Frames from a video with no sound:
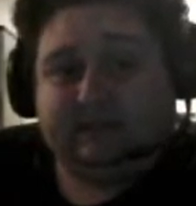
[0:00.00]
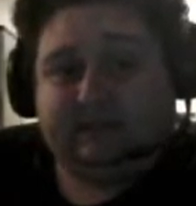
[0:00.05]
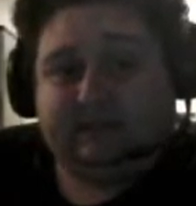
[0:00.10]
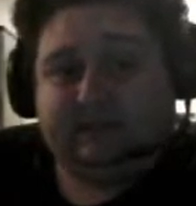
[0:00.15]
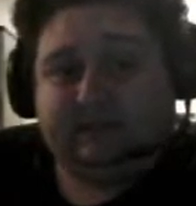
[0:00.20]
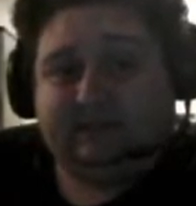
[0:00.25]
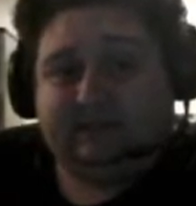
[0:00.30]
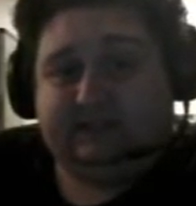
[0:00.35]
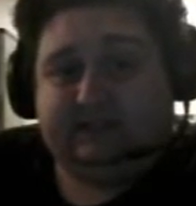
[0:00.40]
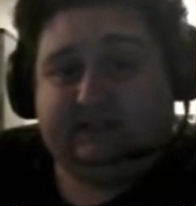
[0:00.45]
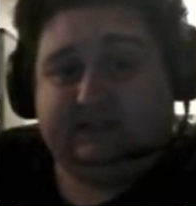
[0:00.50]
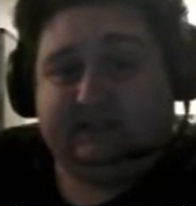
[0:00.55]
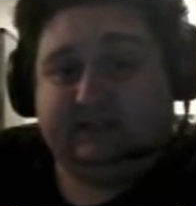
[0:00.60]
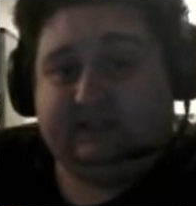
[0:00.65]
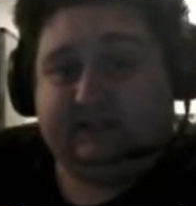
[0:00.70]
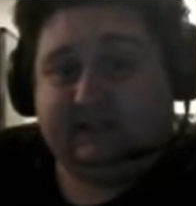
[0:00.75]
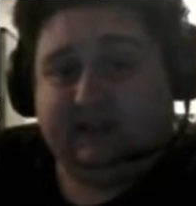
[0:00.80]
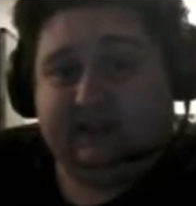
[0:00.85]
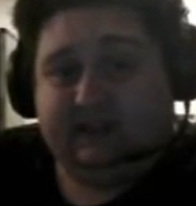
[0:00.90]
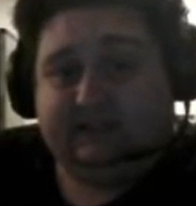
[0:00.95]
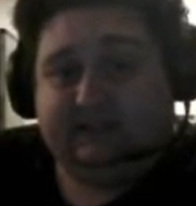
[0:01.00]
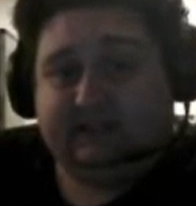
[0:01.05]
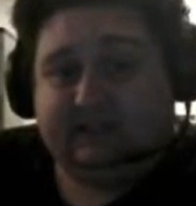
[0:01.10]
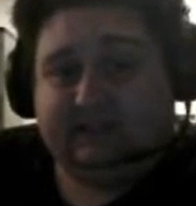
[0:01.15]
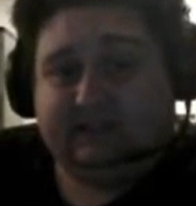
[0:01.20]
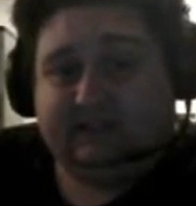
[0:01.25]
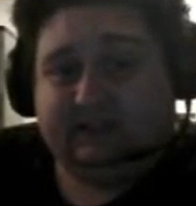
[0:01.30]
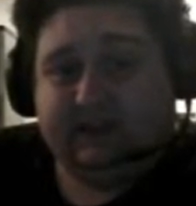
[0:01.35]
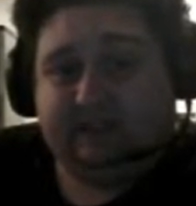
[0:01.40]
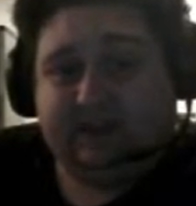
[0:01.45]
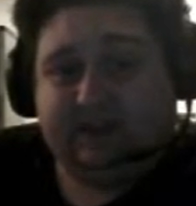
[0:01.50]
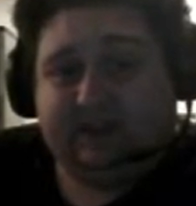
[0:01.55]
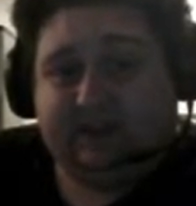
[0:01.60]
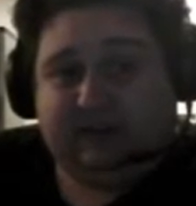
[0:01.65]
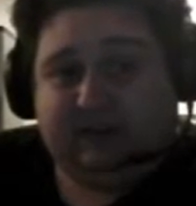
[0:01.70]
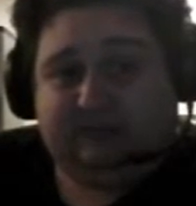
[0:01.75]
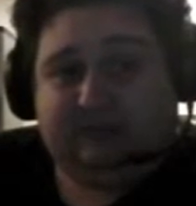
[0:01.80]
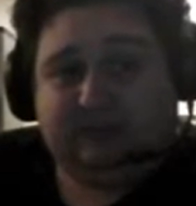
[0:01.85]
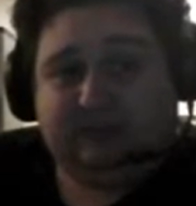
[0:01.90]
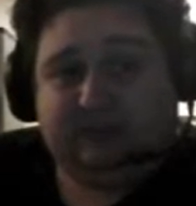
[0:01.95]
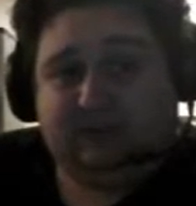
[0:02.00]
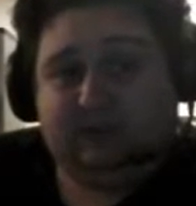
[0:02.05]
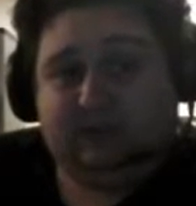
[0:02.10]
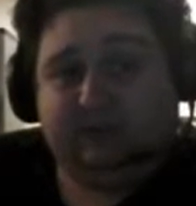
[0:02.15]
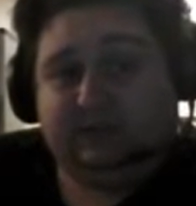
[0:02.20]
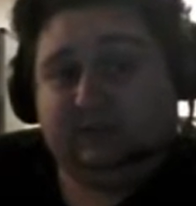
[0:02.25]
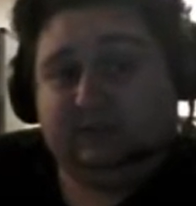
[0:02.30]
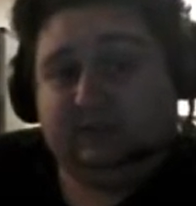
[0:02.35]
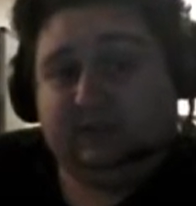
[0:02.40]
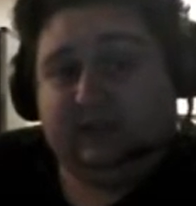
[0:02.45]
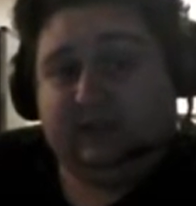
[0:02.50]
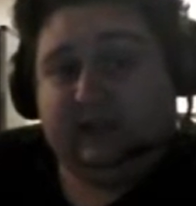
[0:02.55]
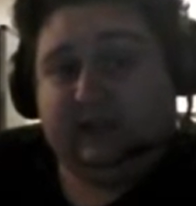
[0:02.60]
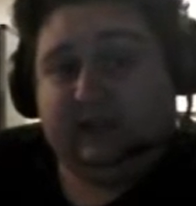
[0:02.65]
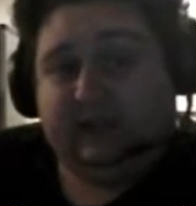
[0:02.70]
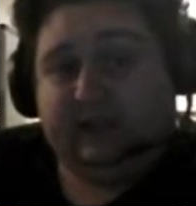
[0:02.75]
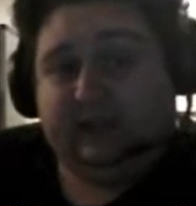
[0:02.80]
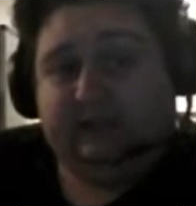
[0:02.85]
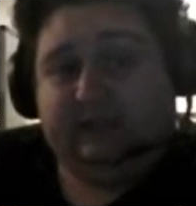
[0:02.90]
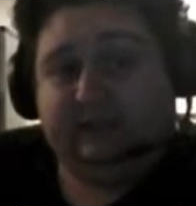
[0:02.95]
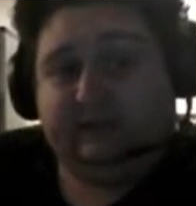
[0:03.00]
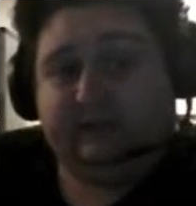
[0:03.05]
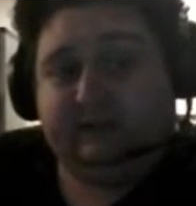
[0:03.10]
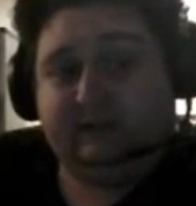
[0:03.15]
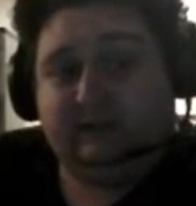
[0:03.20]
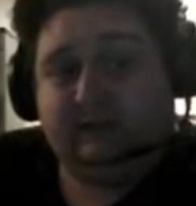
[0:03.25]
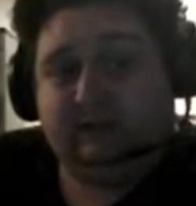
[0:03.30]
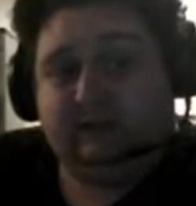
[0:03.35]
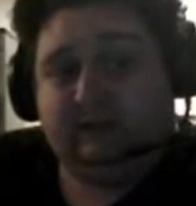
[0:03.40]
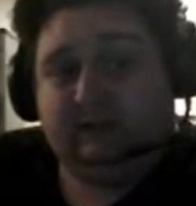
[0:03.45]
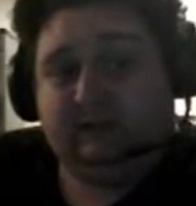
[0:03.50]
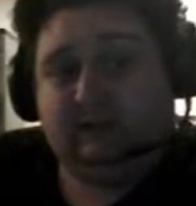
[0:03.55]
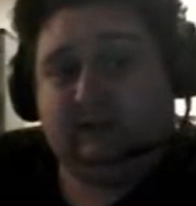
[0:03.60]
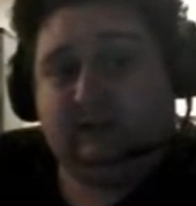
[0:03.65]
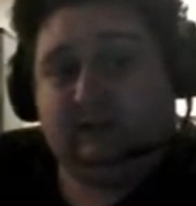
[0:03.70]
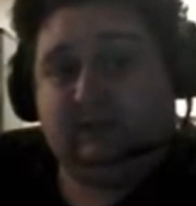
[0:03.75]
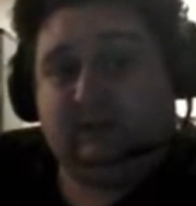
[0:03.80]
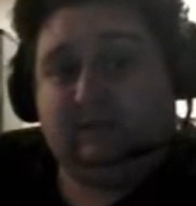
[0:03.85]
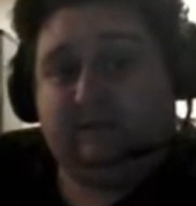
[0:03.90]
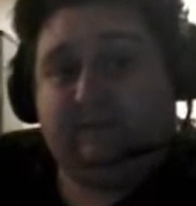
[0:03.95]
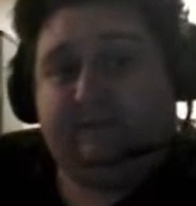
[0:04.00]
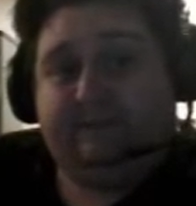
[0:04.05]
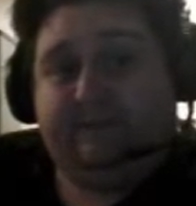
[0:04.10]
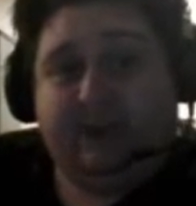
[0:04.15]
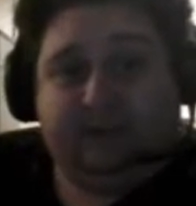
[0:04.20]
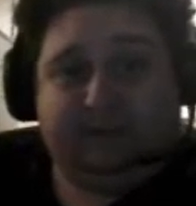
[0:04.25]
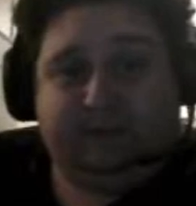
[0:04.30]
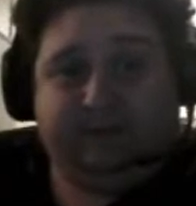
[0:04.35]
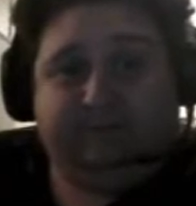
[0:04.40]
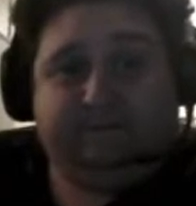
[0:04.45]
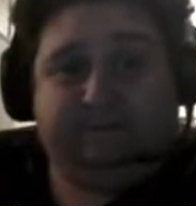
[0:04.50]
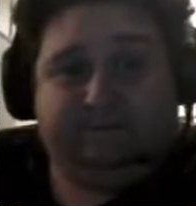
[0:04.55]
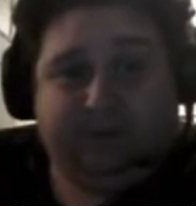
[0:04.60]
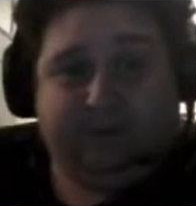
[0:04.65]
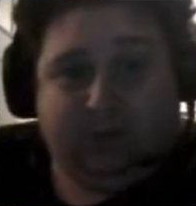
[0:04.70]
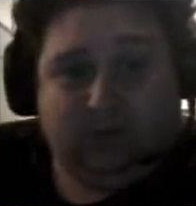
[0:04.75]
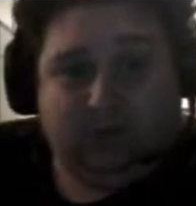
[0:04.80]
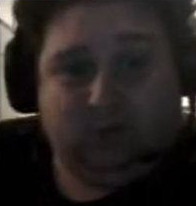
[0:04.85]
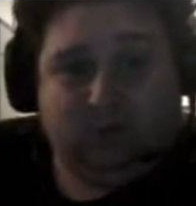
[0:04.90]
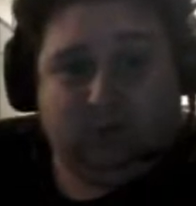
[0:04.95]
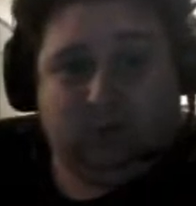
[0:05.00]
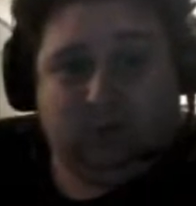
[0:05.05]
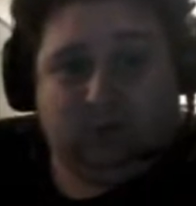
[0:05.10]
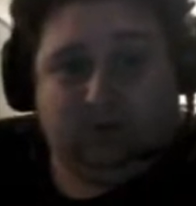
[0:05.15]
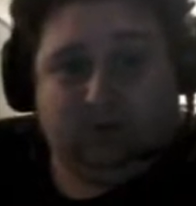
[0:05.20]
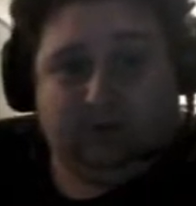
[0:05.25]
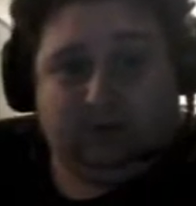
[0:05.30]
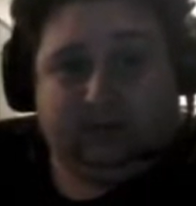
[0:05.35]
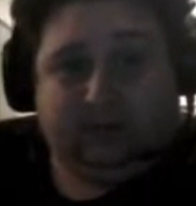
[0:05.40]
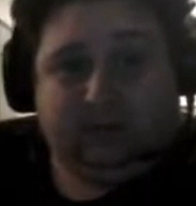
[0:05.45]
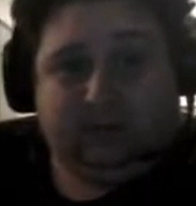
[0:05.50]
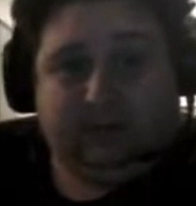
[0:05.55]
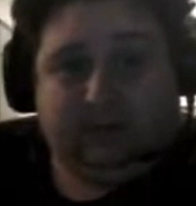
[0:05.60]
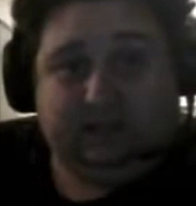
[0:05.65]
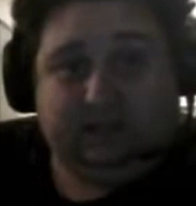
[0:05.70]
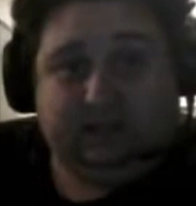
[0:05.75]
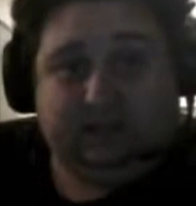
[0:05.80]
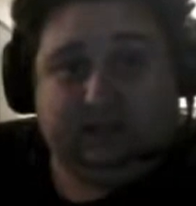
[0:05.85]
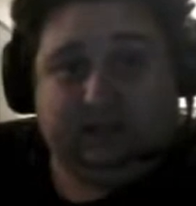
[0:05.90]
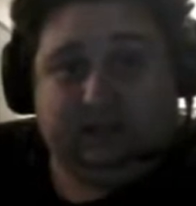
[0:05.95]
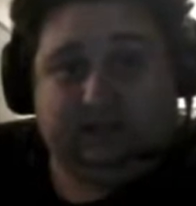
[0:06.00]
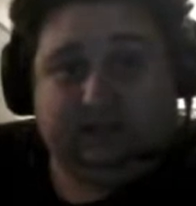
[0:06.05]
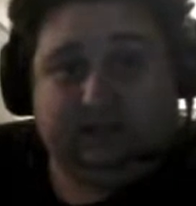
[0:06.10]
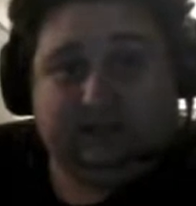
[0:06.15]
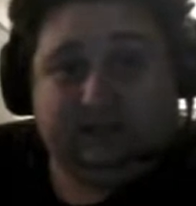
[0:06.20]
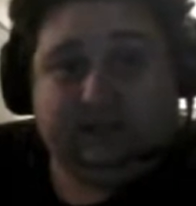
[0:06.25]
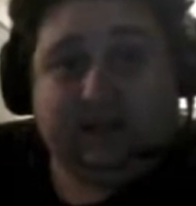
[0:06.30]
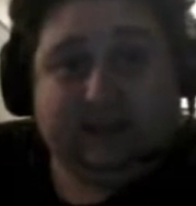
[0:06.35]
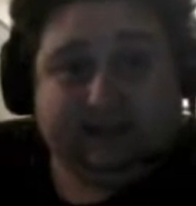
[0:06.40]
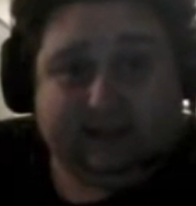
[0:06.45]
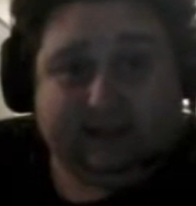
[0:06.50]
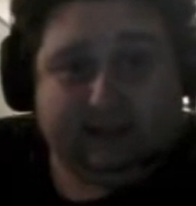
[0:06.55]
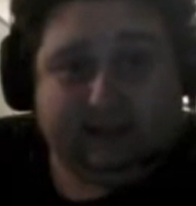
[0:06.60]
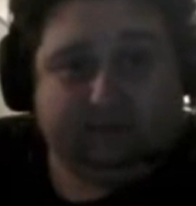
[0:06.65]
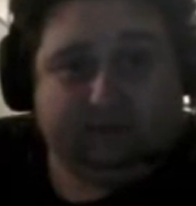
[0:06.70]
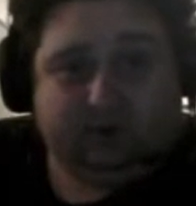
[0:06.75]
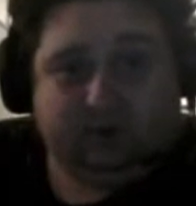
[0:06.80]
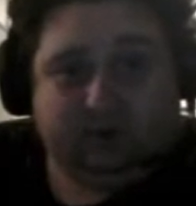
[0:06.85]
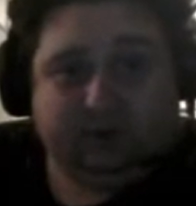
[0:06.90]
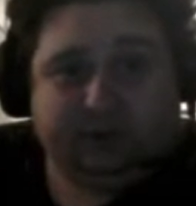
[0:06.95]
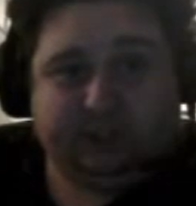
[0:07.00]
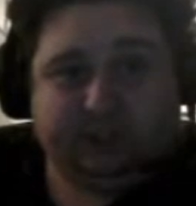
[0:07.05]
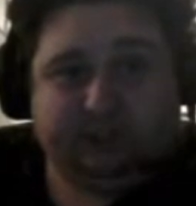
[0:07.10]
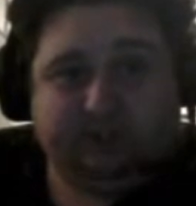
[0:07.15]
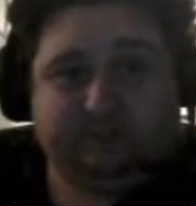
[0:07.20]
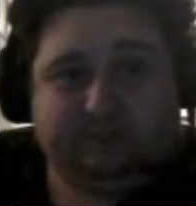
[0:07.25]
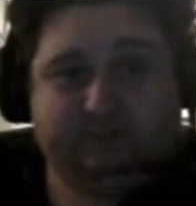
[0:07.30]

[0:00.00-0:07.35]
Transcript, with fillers: This is gonna st- is gonna stop anytime soon, and Family Feud, the daytime version,